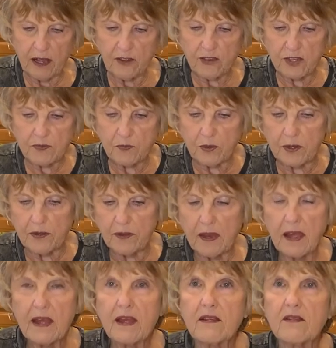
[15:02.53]
and just put
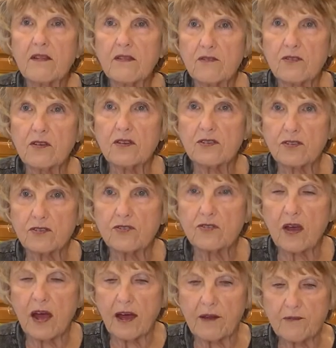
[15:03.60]

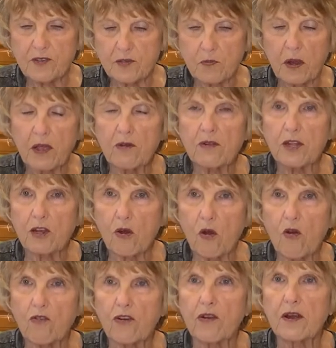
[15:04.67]
uh, sprinkled it
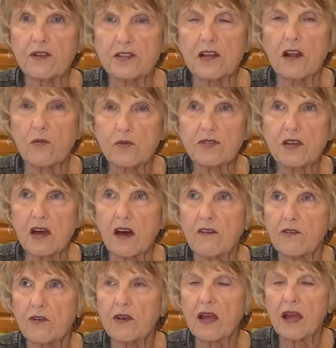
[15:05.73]
over until it was
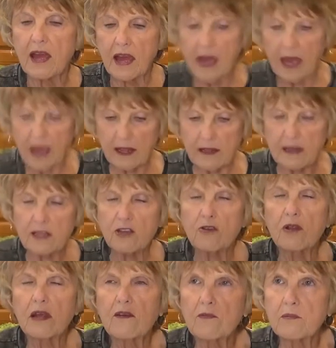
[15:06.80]
covered, and you
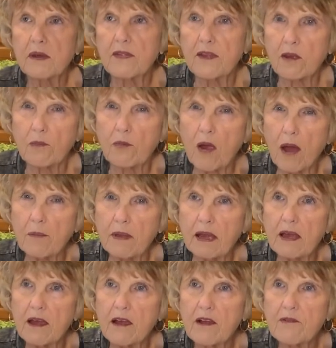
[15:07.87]
leave them in there
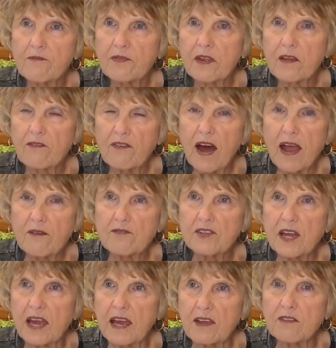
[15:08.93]
probably five
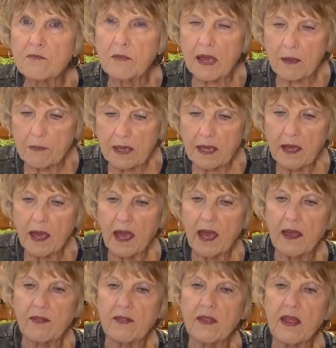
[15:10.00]
days maybe,
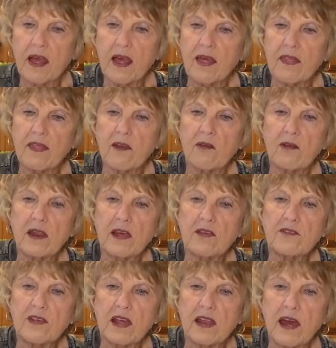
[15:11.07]
and there it
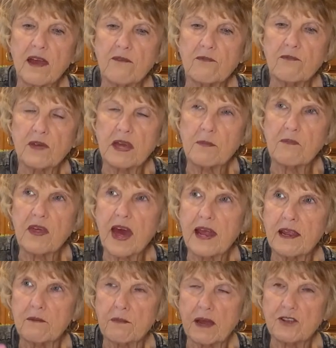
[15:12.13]
is. And I keep that
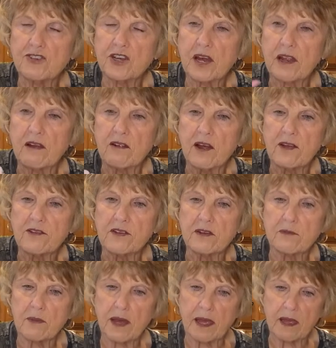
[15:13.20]
in my china closet
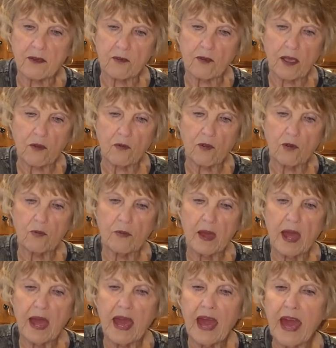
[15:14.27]
in my great room.
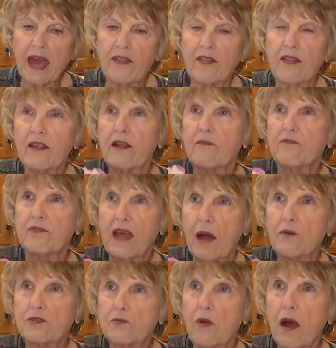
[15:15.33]
And
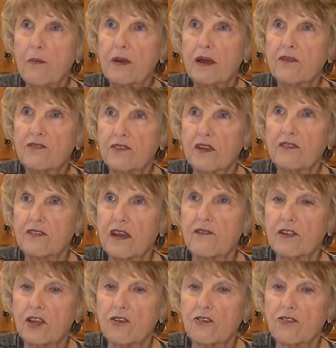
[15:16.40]
that was probably six,
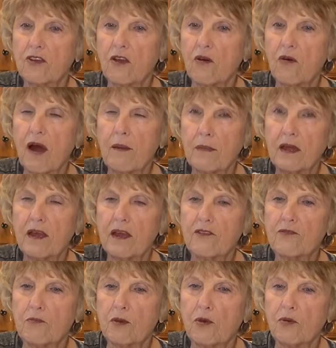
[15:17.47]
seven years ago. I mean,
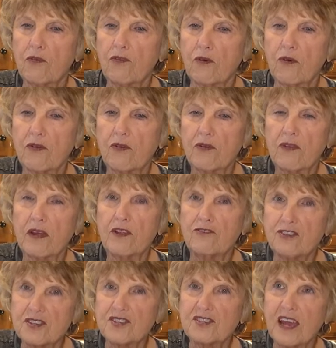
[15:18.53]
it's beautiful. It
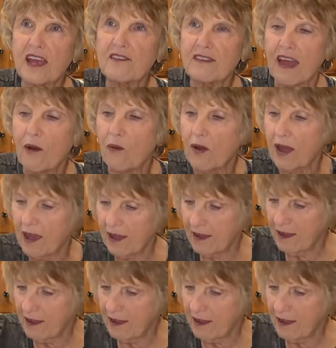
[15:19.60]
just stays that way.